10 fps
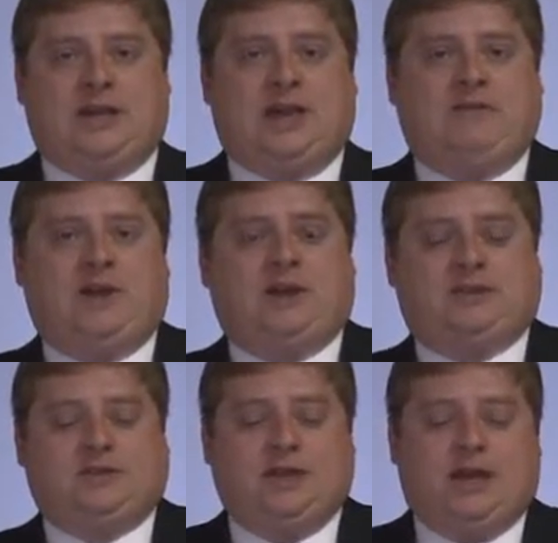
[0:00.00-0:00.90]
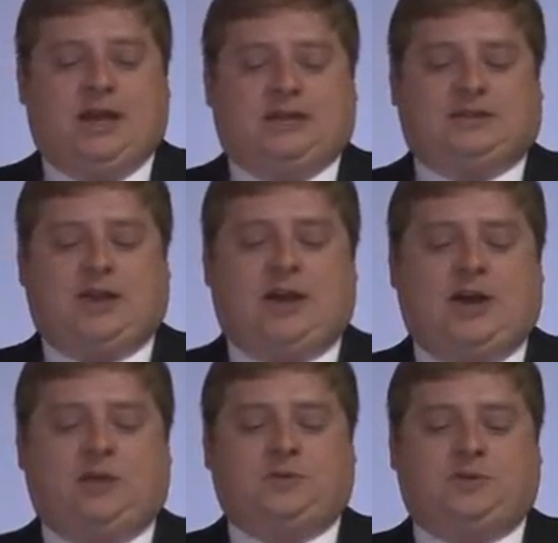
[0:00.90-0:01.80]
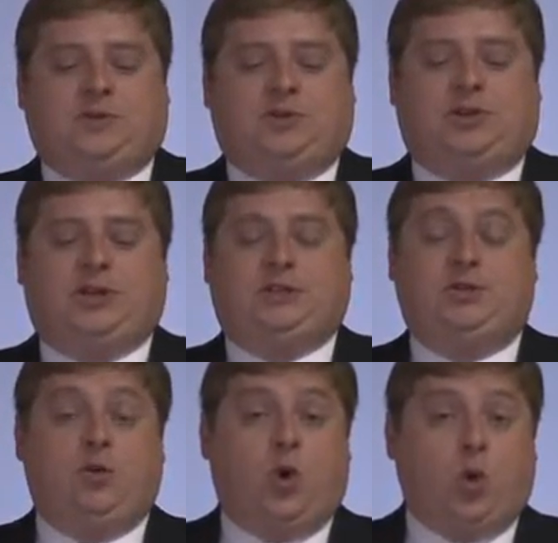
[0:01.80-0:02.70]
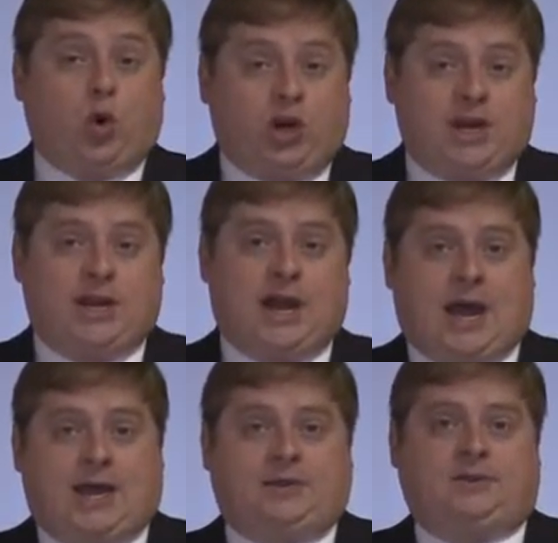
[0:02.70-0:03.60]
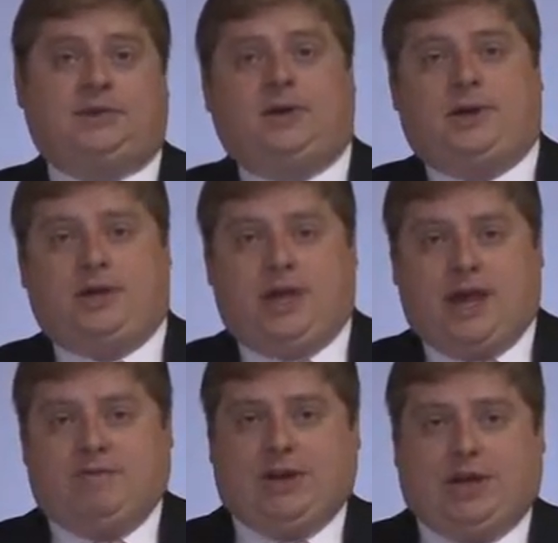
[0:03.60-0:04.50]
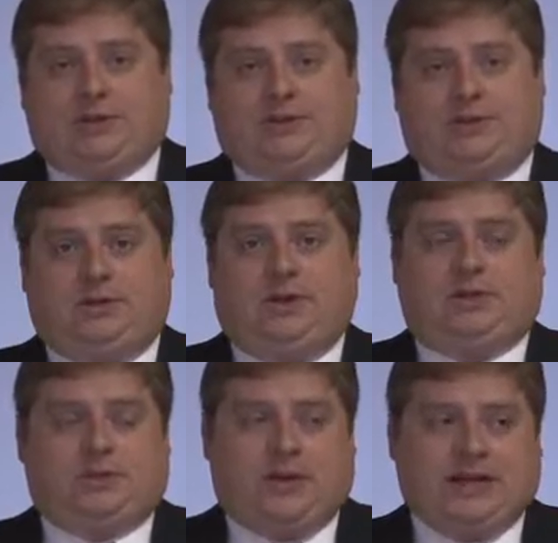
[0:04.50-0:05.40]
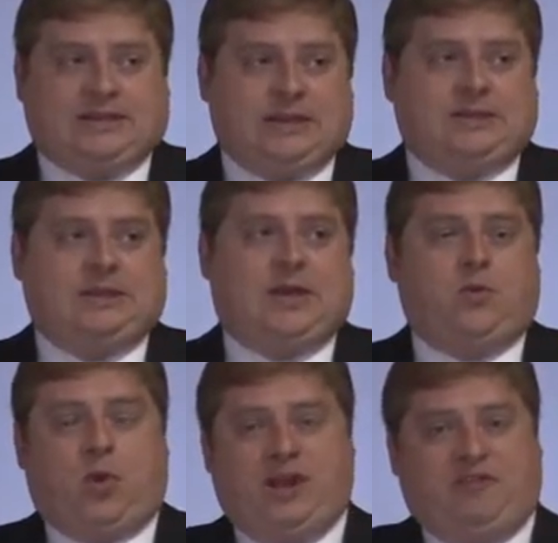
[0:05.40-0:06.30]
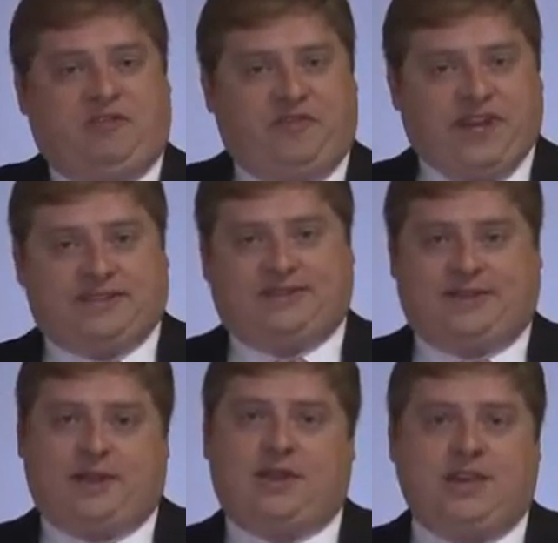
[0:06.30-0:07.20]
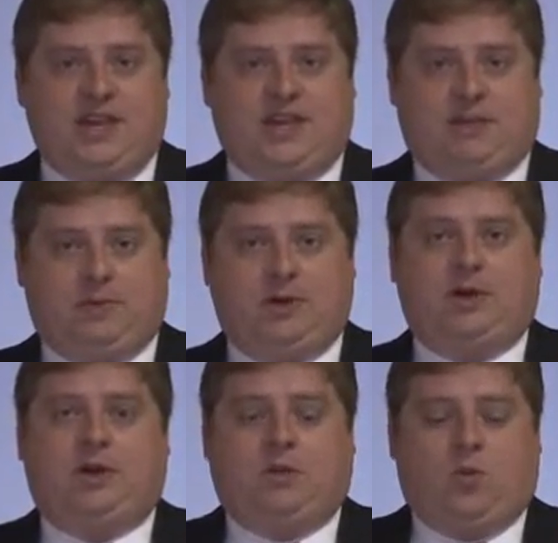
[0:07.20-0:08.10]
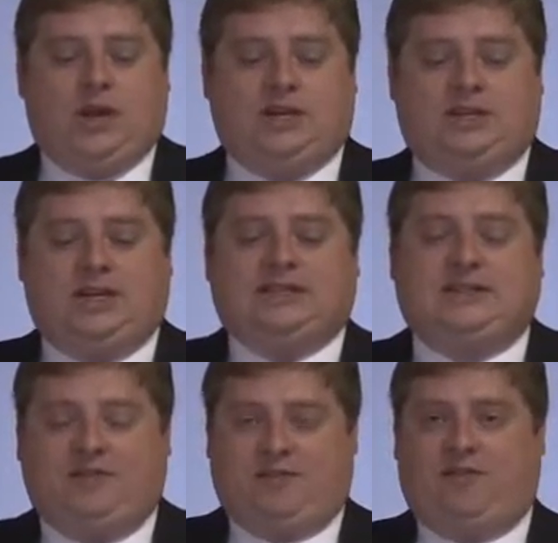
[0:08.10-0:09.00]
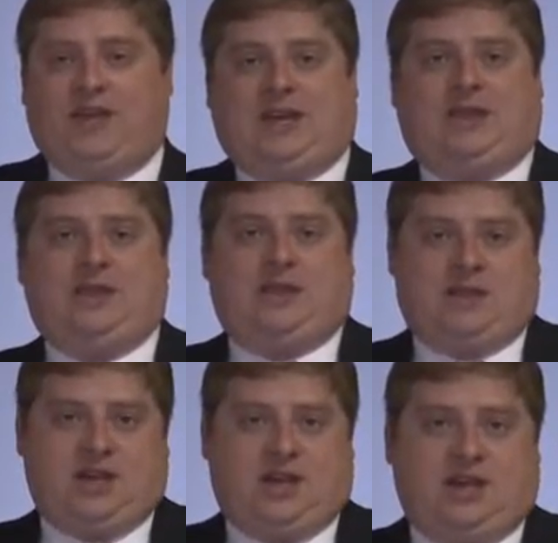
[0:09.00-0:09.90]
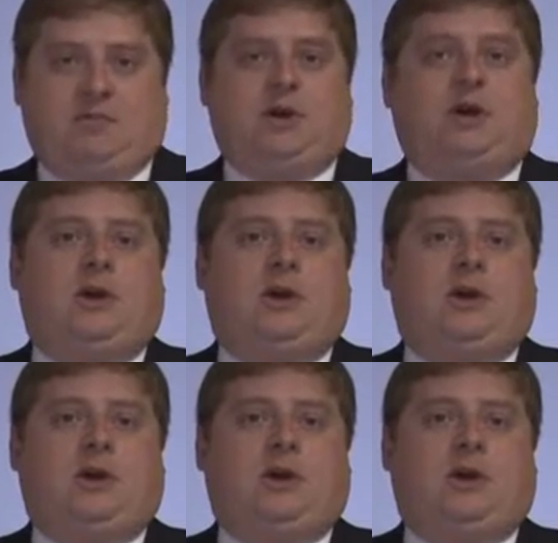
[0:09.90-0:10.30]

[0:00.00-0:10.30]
the evidence is that it helps the jury to organize the evidence. So as I said, what fits the theme? What doesn't fit the theme?